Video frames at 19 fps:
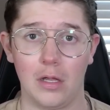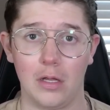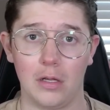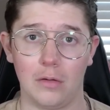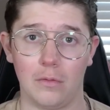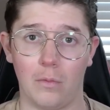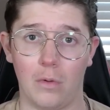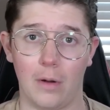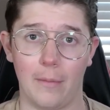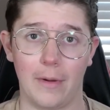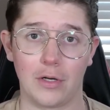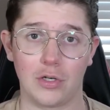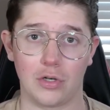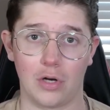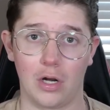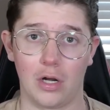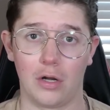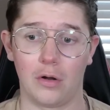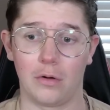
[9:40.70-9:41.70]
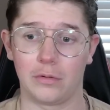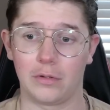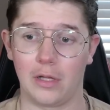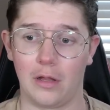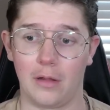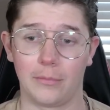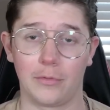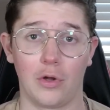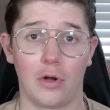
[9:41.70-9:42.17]
want to make sure I know what the hell
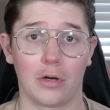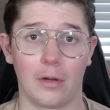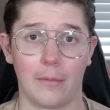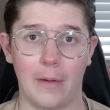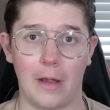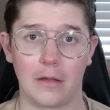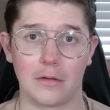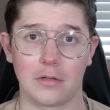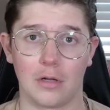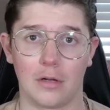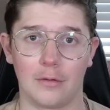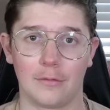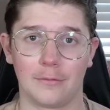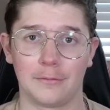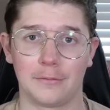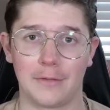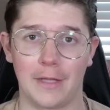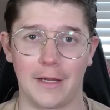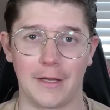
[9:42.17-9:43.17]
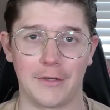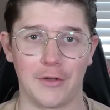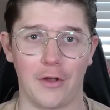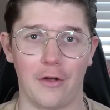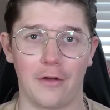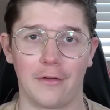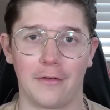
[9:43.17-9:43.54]
I'm talking about. So thanks, y'all.